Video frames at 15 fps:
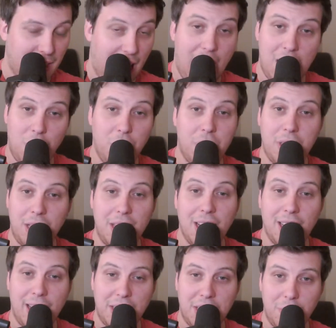I don't think the
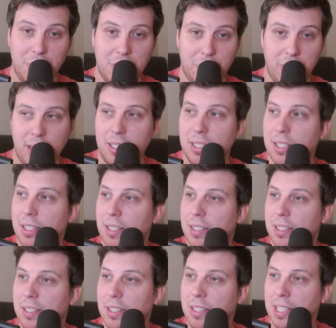election was rigged,
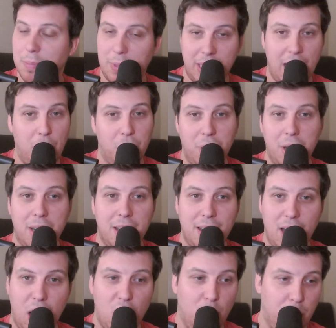but that would
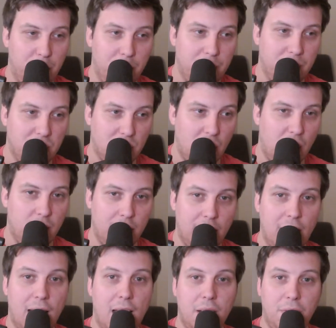help solve a
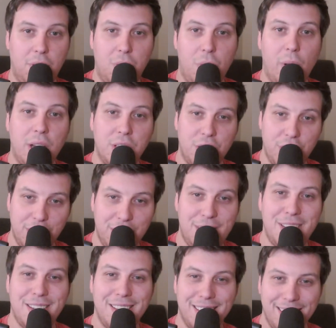lot of
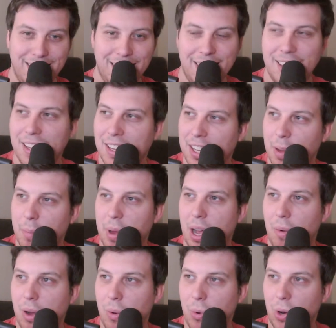questions
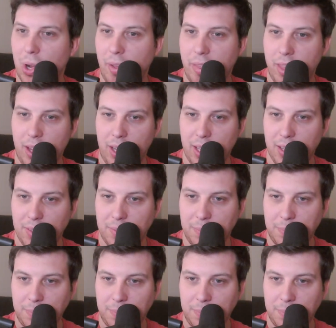about what we're all thinking.